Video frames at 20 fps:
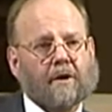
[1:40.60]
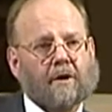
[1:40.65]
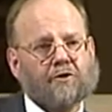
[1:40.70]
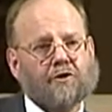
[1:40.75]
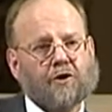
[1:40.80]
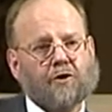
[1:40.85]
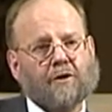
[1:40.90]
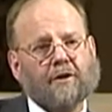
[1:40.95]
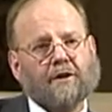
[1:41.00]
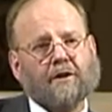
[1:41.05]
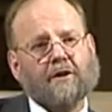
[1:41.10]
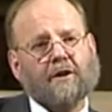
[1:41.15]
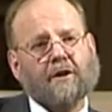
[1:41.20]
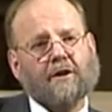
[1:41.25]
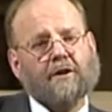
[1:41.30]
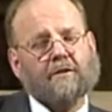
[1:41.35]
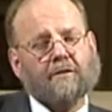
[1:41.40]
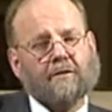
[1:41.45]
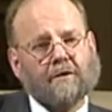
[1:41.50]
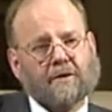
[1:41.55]
And during
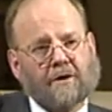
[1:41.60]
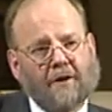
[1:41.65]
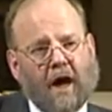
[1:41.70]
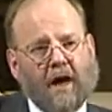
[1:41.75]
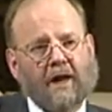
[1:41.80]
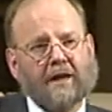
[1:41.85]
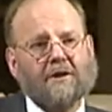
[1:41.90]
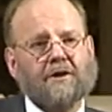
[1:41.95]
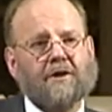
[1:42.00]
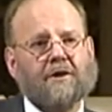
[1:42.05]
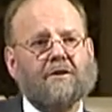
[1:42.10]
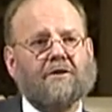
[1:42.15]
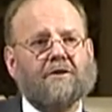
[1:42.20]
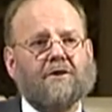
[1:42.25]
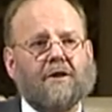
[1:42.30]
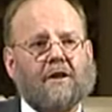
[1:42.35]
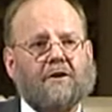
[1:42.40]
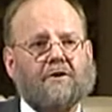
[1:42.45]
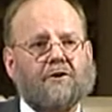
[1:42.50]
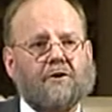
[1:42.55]
the 19th
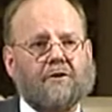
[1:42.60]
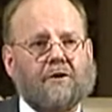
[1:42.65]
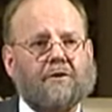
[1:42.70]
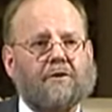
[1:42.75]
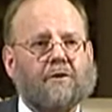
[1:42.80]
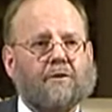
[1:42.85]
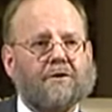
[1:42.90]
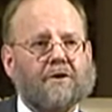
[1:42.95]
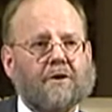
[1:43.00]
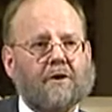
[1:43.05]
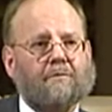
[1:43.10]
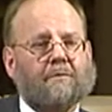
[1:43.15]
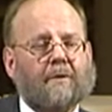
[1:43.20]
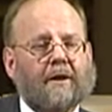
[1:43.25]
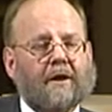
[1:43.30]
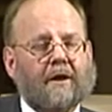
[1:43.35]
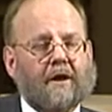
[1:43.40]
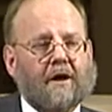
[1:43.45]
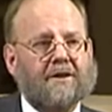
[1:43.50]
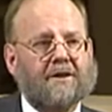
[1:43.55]
century, there was a
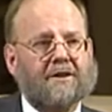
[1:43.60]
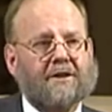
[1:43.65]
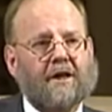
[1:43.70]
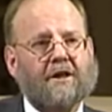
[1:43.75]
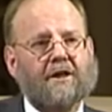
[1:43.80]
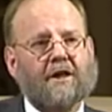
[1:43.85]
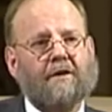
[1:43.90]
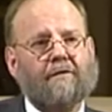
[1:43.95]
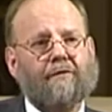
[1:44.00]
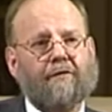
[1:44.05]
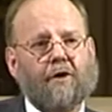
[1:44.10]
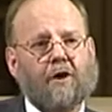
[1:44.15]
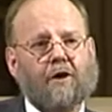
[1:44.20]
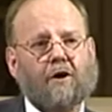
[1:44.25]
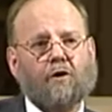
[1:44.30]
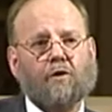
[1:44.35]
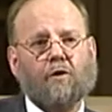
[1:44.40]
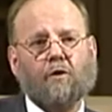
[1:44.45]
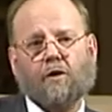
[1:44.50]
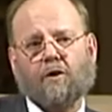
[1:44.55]
steady
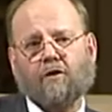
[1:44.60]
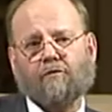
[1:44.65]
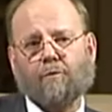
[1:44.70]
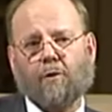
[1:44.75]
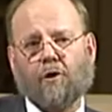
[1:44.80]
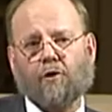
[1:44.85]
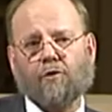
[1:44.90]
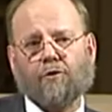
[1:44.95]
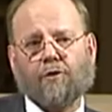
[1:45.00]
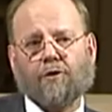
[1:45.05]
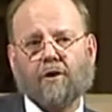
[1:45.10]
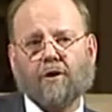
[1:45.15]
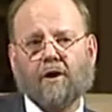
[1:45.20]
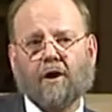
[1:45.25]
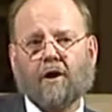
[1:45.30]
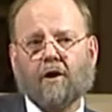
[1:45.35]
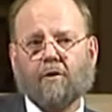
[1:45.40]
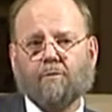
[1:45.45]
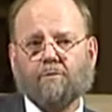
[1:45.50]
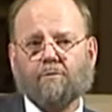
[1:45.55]
flow of both
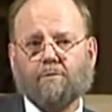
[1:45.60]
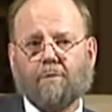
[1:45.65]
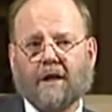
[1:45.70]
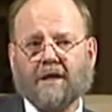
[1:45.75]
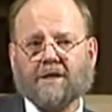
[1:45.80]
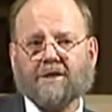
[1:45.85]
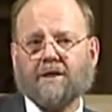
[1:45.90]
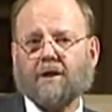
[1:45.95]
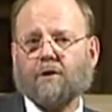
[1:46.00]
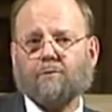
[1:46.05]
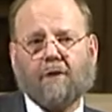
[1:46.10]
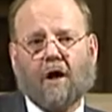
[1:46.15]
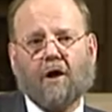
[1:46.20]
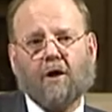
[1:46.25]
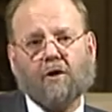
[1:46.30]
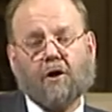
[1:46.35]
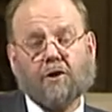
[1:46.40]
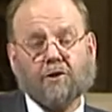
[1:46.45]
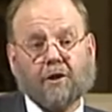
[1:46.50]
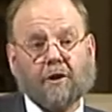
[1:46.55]
basic
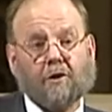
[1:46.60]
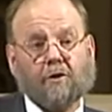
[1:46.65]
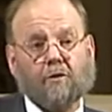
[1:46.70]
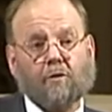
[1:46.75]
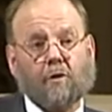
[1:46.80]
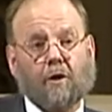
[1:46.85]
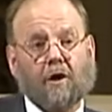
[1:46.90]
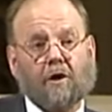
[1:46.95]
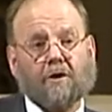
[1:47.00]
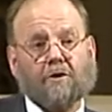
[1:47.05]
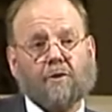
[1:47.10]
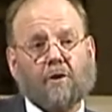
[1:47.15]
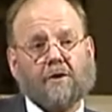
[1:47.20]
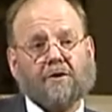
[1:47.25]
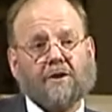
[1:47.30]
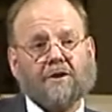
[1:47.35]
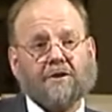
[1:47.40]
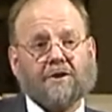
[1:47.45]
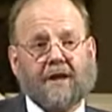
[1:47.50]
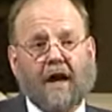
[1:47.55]
biological work to
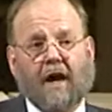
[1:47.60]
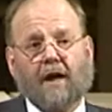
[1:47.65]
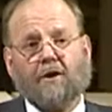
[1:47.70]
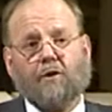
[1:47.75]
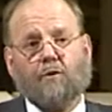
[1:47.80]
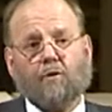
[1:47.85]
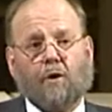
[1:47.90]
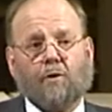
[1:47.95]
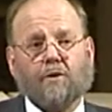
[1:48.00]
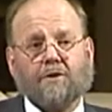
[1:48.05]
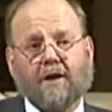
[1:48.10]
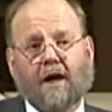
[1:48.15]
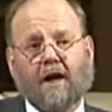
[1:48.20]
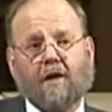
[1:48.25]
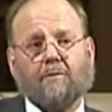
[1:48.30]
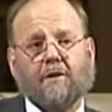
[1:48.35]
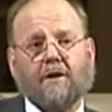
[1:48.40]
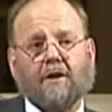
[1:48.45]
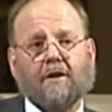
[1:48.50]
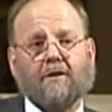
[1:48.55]
understand what was
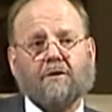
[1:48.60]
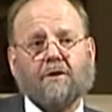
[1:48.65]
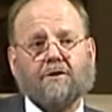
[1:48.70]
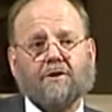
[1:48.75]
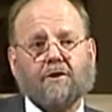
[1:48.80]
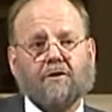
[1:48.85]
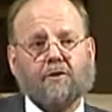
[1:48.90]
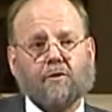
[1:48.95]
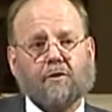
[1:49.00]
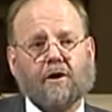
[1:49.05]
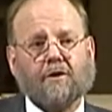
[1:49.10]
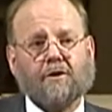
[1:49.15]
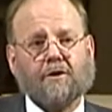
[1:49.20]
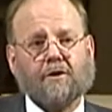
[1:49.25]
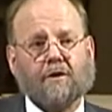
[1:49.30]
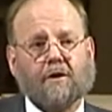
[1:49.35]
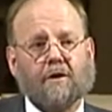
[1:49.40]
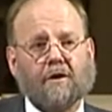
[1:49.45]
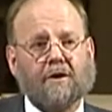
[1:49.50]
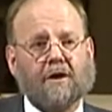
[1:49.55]
happening in this
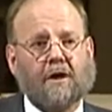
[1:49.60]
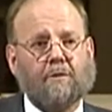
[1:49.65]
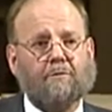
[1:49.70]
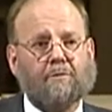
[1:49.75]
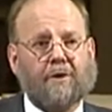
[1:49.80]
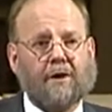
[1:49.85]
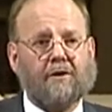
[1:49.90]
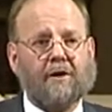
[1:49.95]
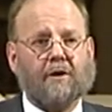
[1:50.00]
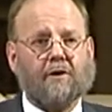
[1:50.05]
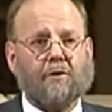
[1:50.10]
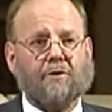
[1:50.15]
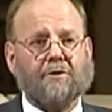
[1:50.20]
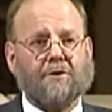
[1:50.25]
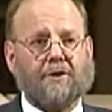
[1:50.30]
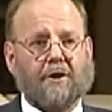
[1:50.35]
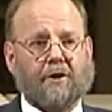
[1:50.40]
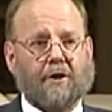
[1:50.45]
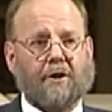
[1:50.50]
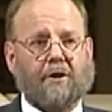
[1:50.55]
situation and empirical
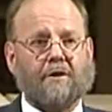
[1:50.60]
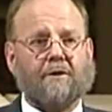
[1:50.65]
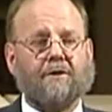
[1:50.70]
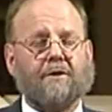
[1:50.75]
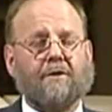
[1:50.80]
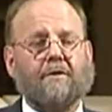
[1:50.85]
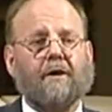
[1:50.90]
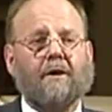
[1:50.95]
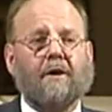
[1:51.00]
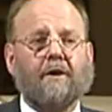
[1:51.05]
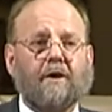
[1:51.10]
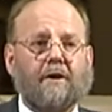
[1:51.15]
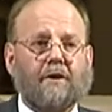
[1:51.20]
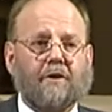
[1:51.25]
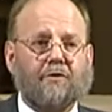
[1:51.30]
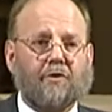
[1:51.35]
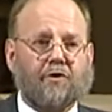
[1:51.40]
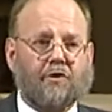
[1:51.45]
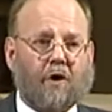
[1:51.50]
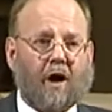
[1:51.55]
studies
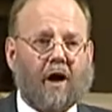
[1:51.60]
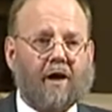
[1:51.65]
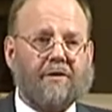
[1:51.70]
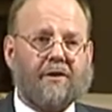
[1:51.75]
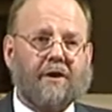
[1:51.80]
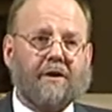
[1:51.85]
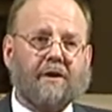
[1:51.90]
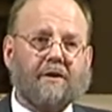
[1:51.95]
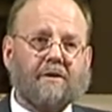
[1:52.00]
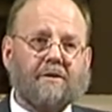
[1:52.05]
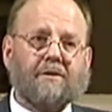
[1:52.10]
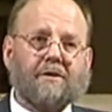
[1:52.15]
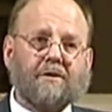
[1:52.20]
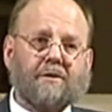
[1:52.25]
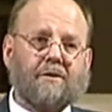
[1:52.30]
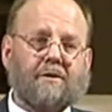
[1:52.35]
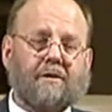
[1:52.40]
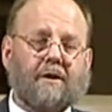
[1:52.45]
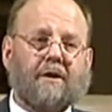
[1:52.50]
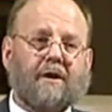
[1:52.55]
to try
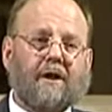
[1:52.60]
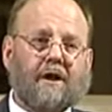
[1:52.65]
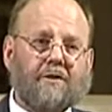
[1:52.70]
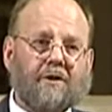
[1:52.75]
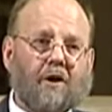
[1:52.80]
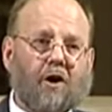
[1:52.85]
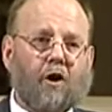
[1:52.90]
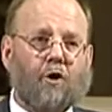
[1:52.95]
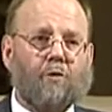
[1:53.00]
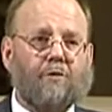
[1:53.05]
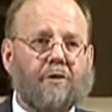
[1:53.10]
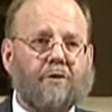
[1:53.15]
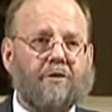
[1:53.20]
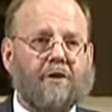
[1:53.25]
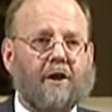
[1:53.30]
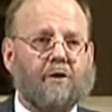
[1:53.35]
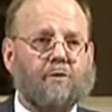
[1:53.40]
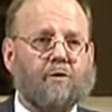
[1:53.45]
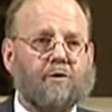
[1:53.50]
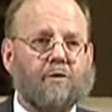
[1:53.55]
things in the hope that
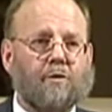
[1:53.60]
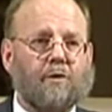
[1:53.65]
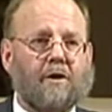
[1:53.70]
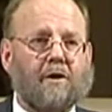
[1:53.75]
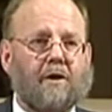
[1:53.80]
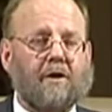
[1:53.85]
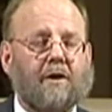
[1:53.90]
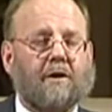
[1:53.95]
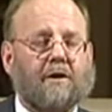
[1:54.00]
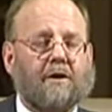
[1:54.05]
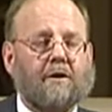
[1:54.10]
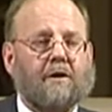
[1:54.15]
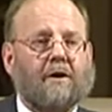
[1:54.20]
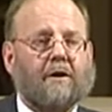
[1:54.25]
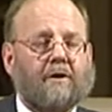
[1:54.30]
they would work,